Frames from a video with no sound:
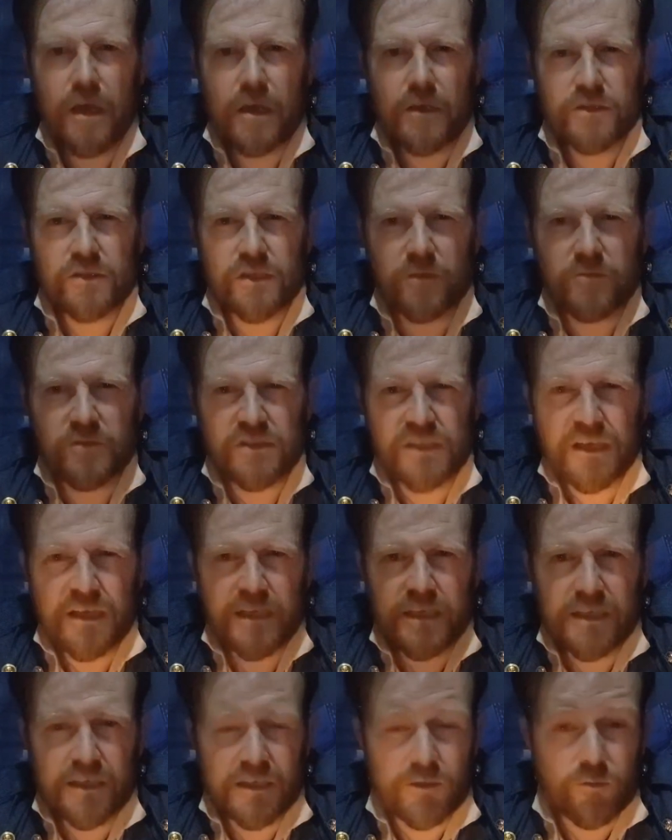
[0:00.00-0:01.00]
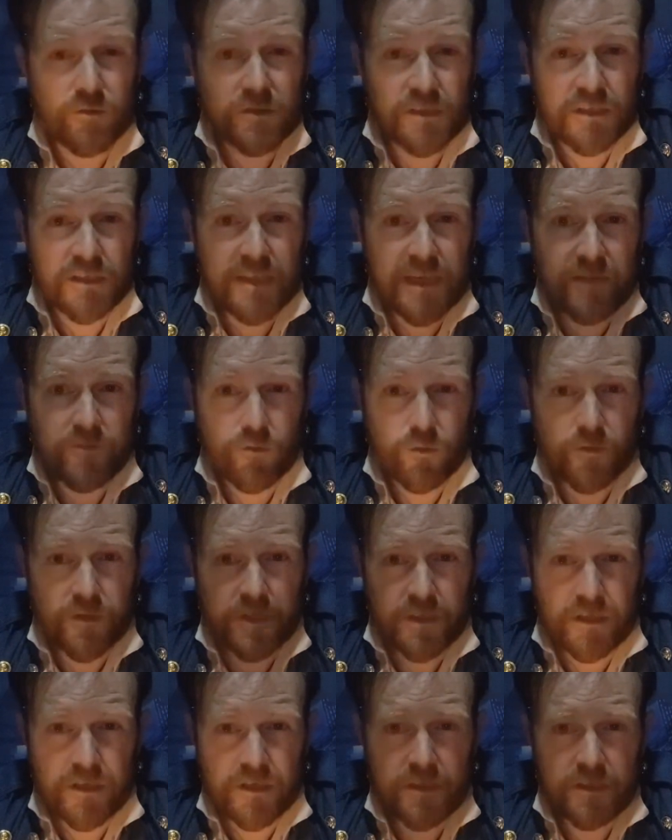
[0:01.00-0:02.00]
Some say it was the devil
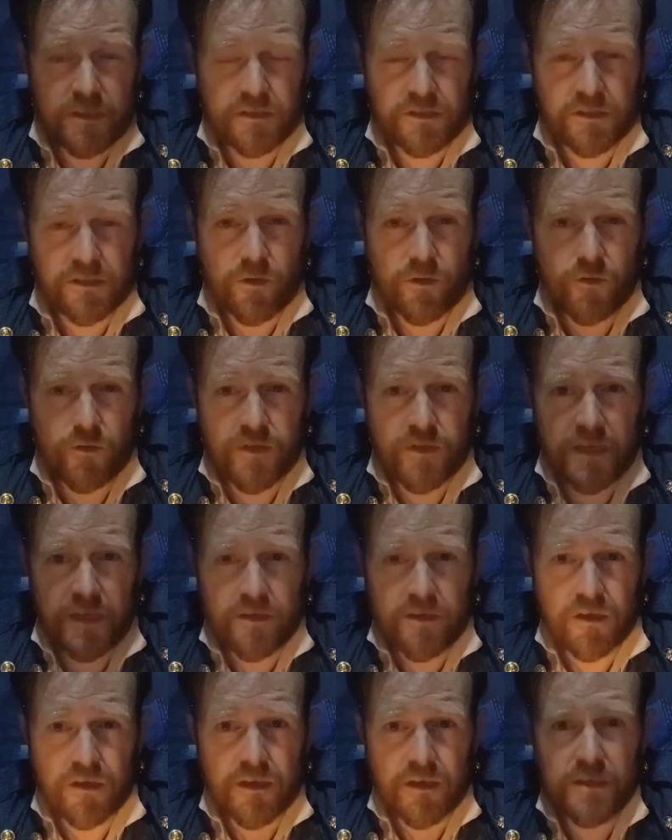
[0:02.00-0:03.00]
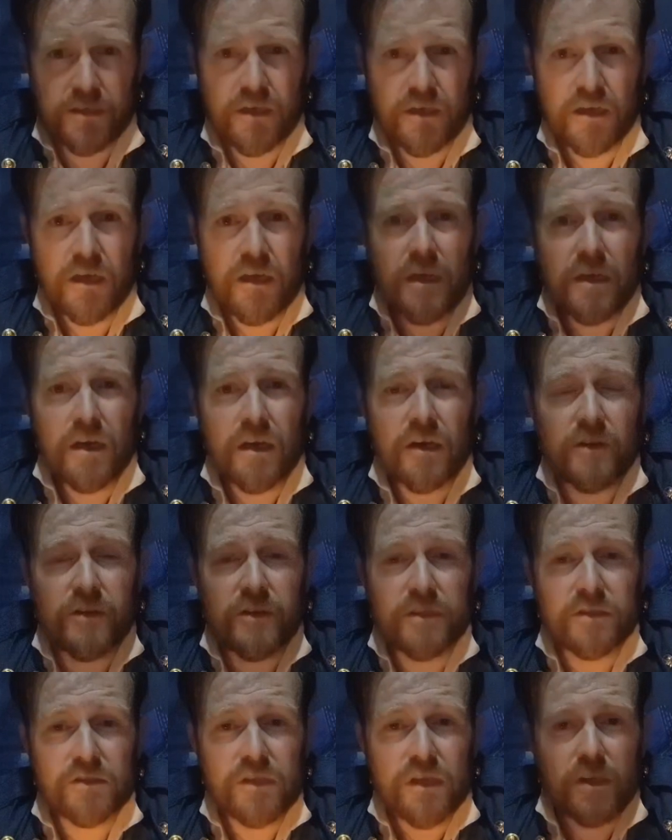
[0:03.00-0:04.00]
that heard his oath that night,
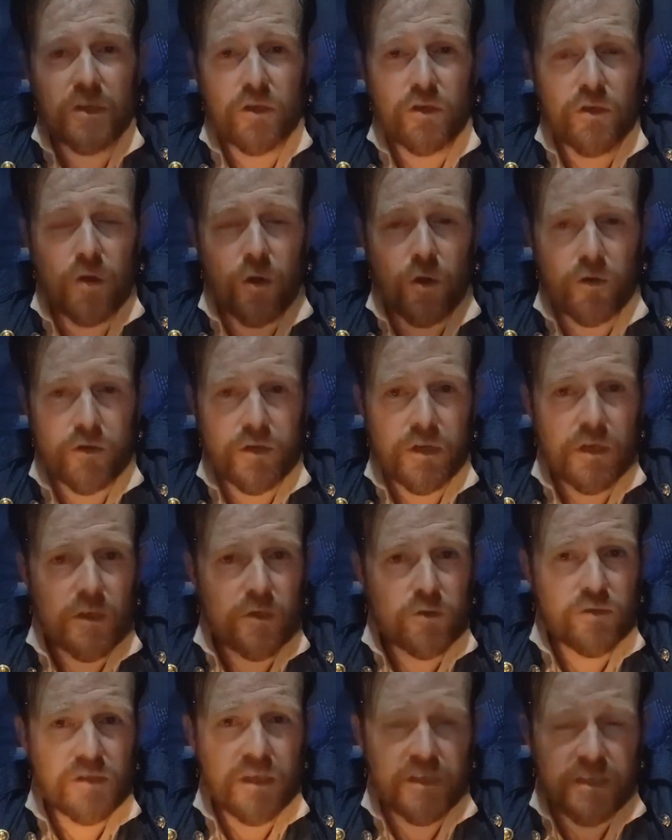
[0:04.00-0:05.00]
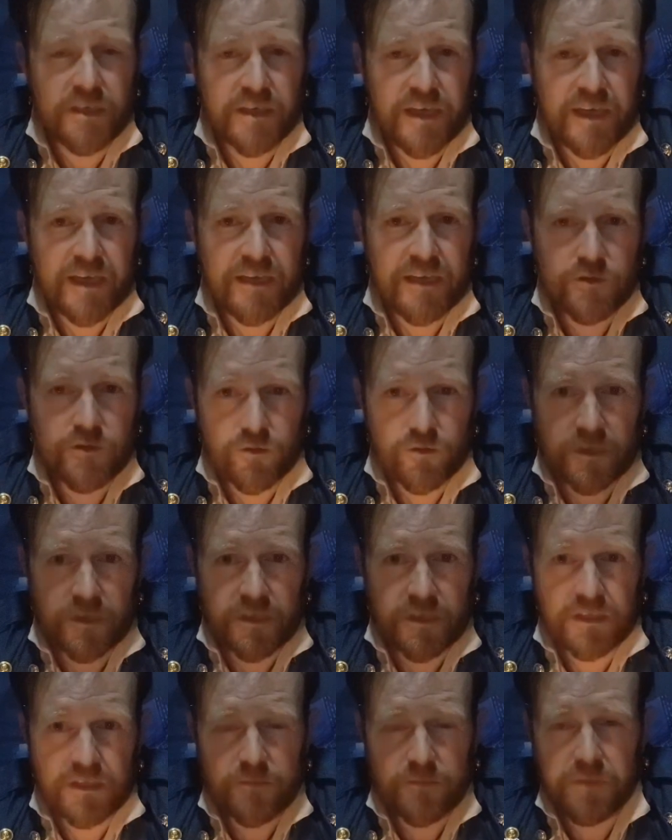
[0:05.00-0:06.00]
others God who sent an angel
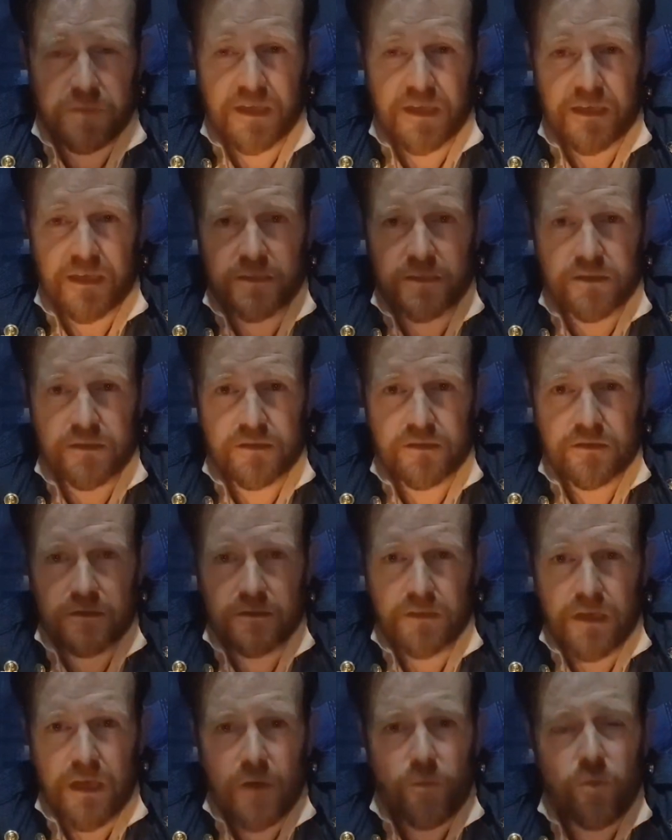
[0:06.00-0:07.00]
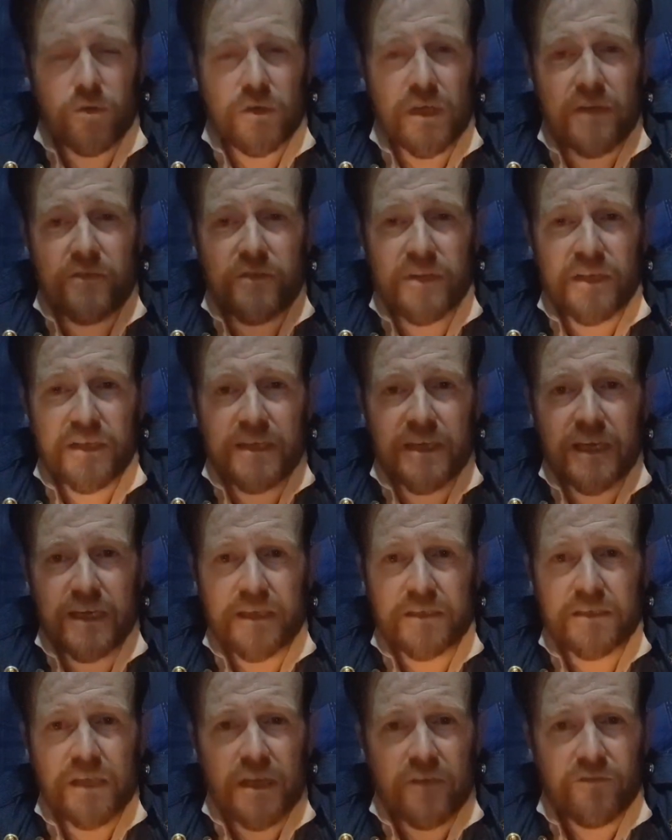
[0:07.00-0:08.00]
in his place. Whatever the
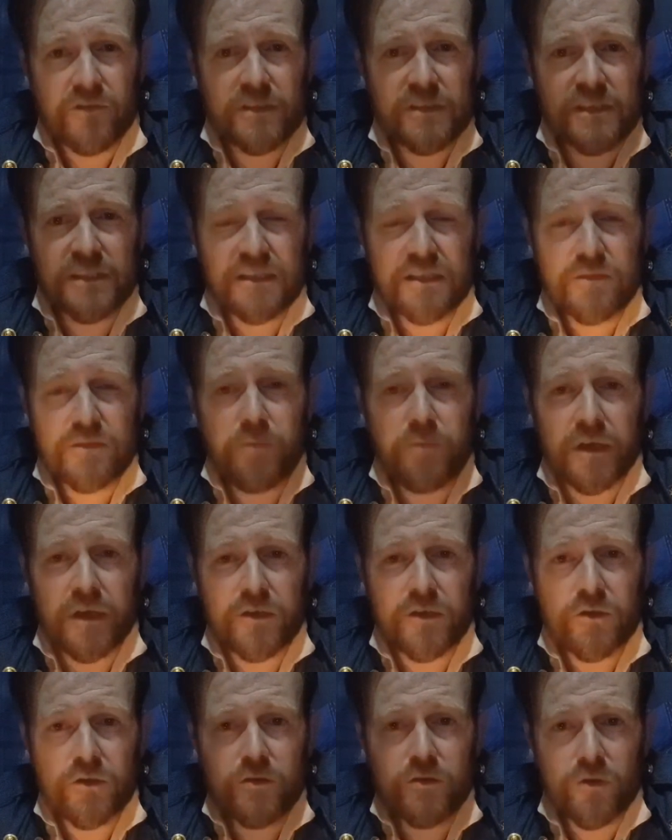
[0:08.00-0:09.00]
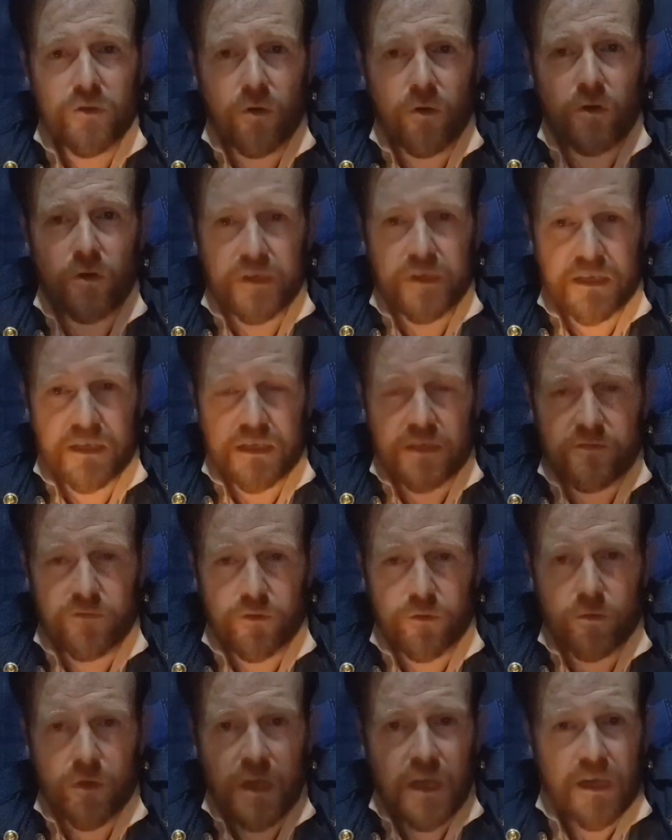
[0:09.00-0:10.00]
case, visited by good or
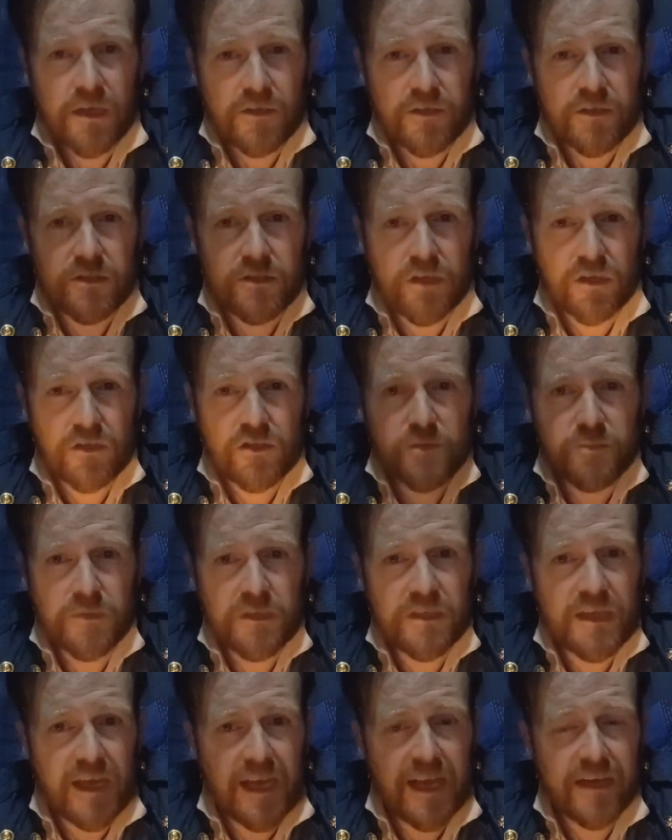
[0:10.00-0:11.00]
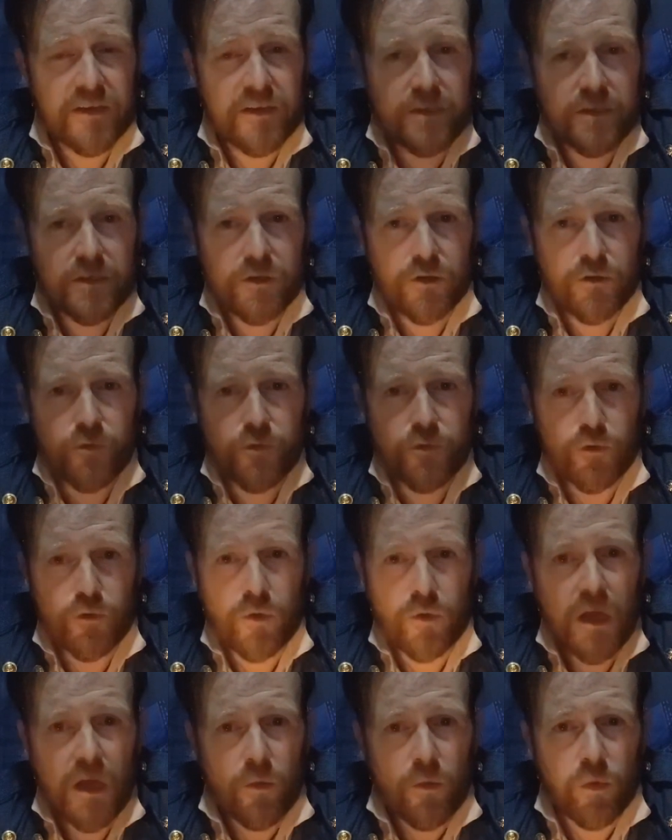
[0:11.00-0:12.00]
evil, the Dutchman and her
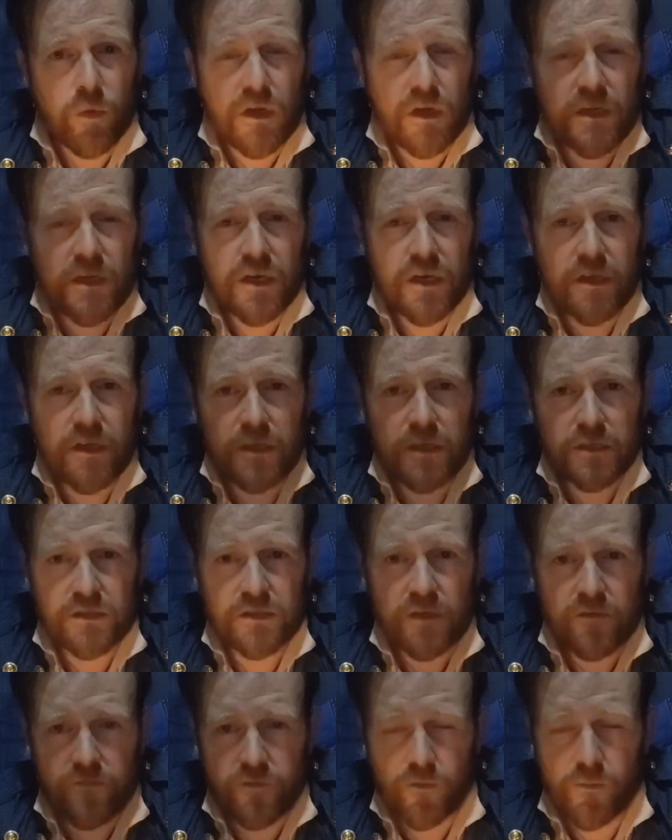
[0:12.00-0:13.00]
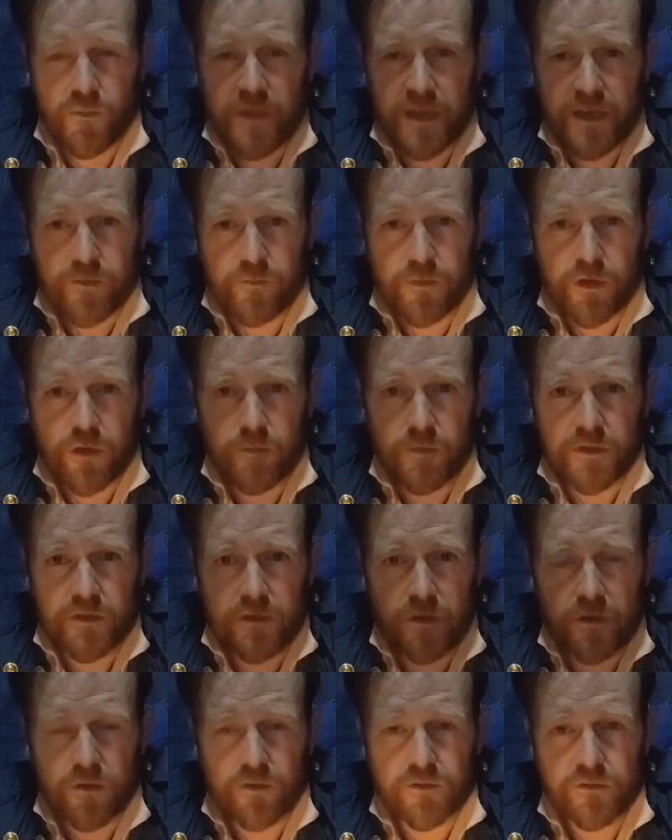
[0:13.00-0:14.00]
crew were cursed from that moment
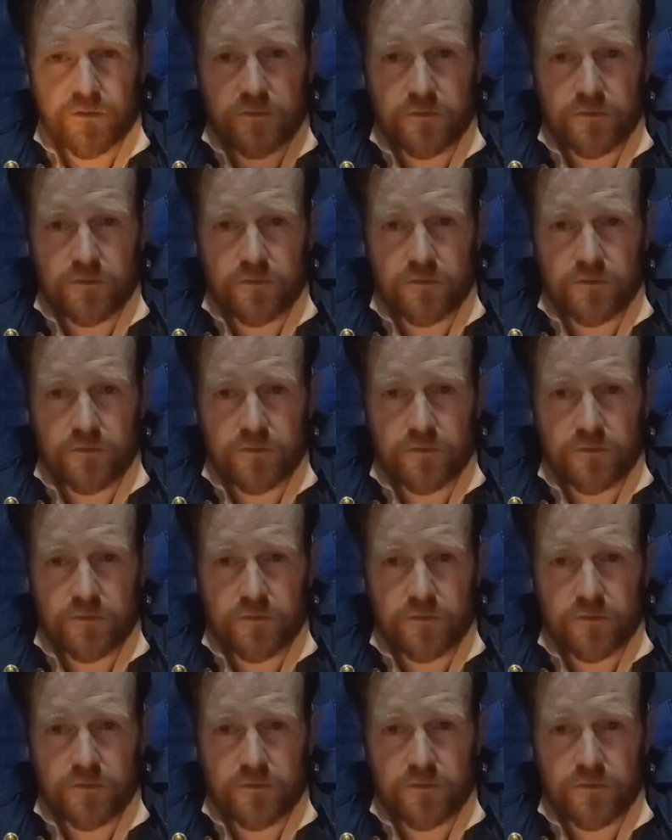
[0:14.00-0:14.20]
on.